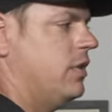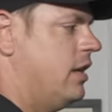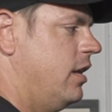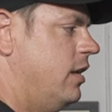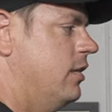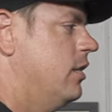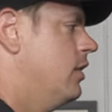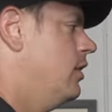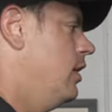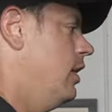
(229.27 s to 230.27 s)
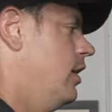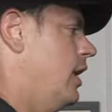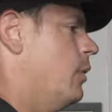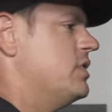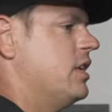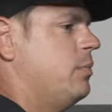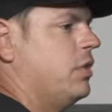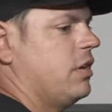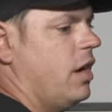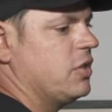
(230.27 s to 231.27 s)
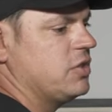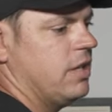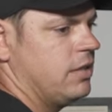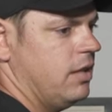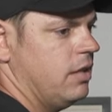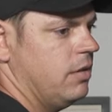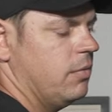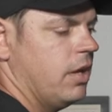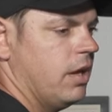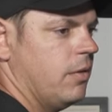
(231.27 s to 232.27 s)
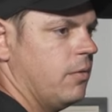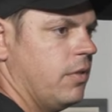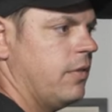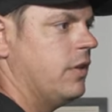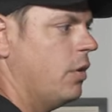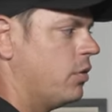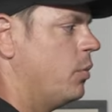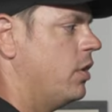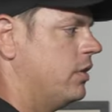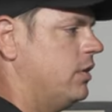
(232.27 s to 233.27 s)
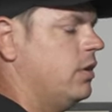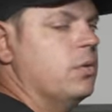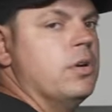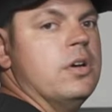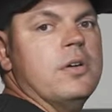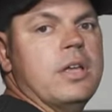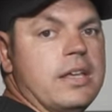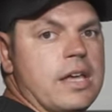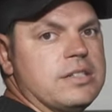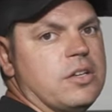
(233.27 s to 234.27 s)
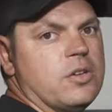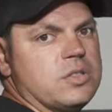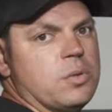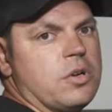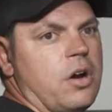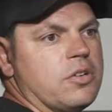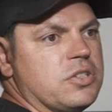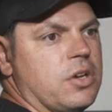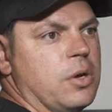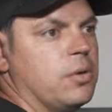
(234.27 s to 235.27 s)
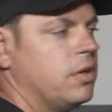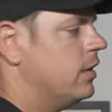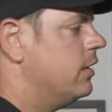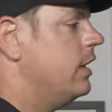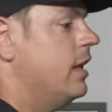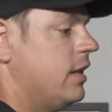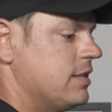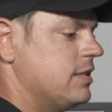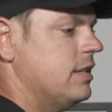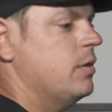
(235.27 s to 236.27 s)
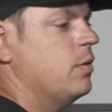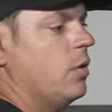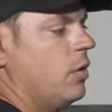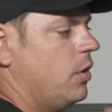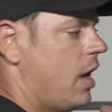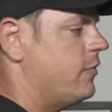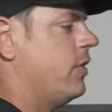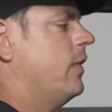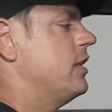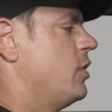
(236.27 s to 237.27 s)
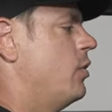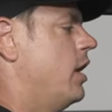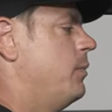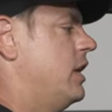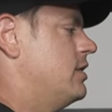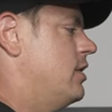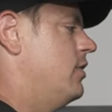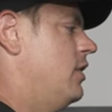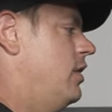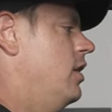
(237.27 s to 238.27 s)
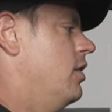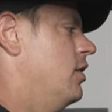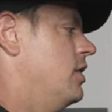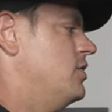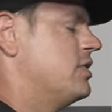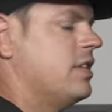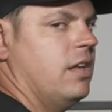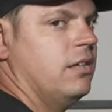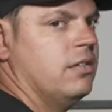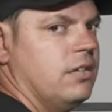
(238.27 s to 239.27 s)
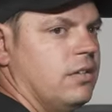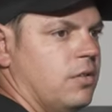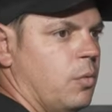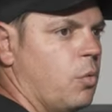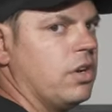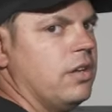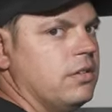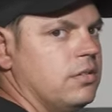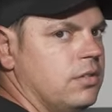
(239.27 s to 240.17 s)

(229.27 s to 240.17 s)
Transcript: you're detonating. Uh, that was a precaution that the, uh, that the owner wanted to do in case he goes to a car show. He can see everything that's going on because everything here is just a warning,